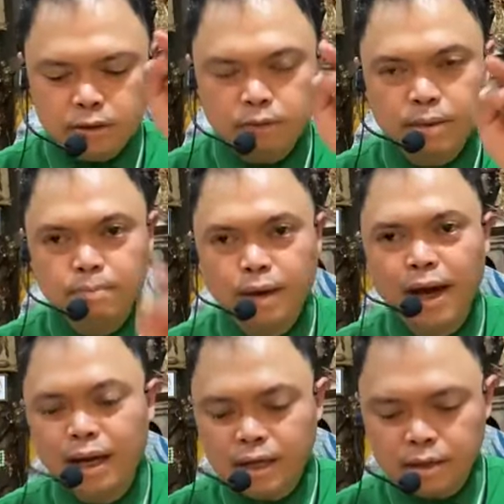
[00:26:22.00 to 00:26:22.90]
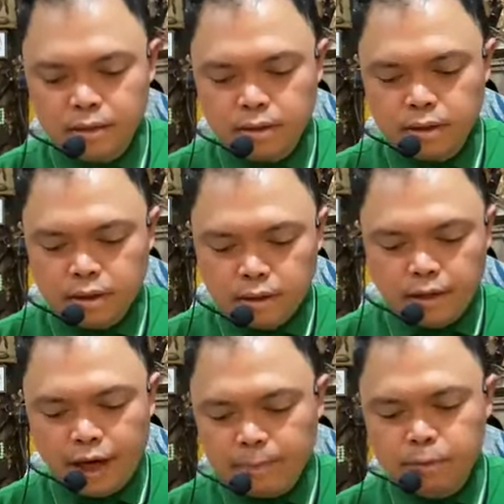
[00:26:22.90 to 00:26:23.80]
and to remind
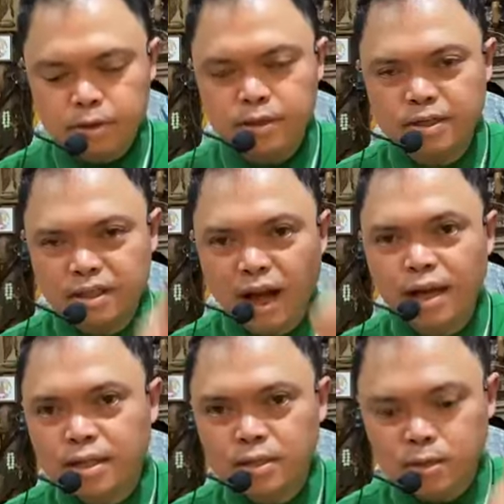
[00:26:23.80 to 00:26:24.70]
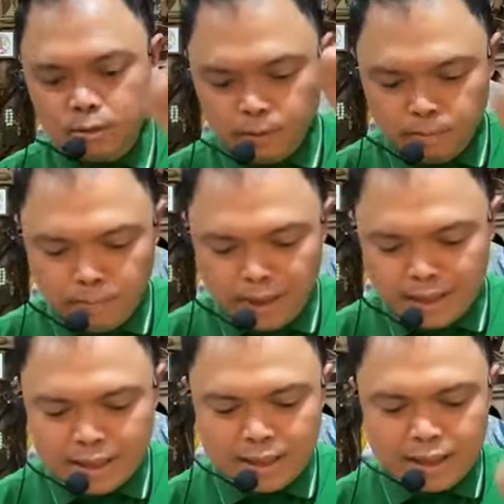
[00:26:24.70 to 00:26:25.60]
that person not to
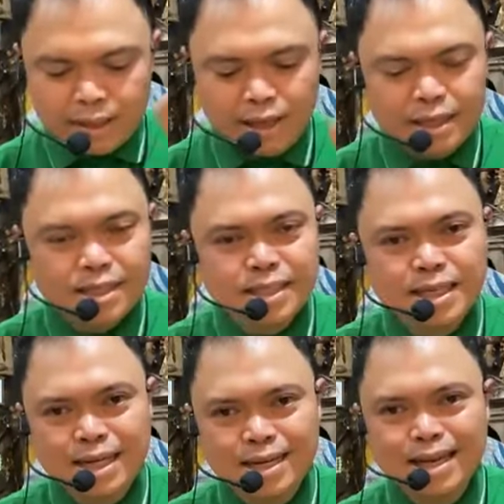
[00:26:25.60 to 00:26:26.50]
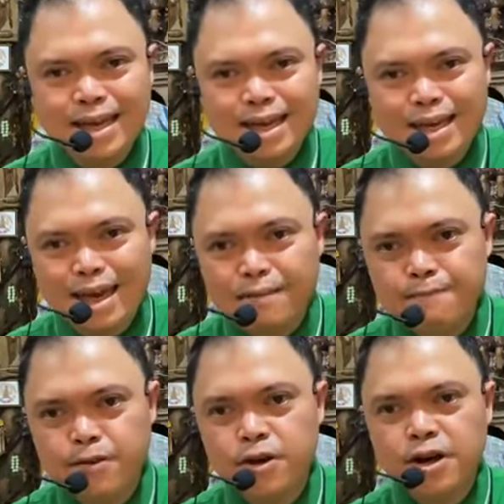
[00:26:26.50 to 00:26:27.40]
commit that sin
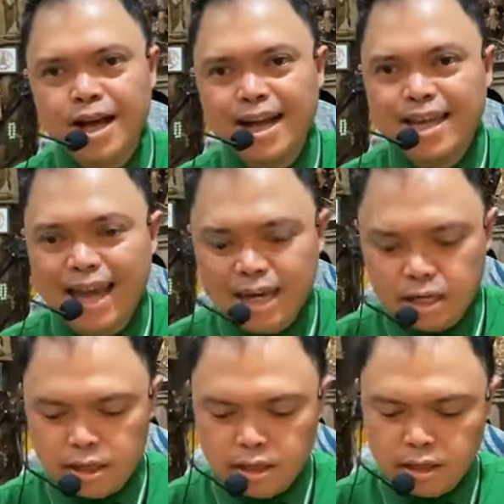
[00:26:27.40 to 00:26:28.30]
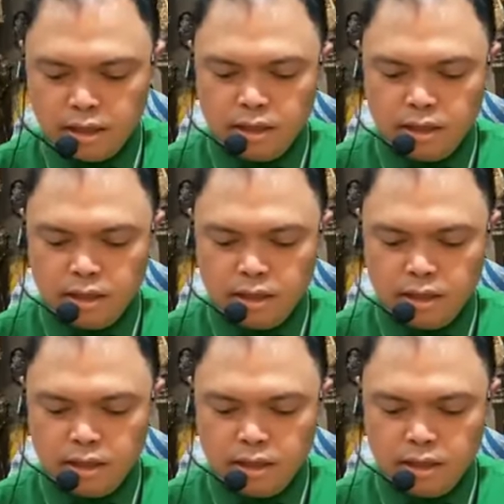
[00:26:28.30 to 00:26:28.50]
ever again.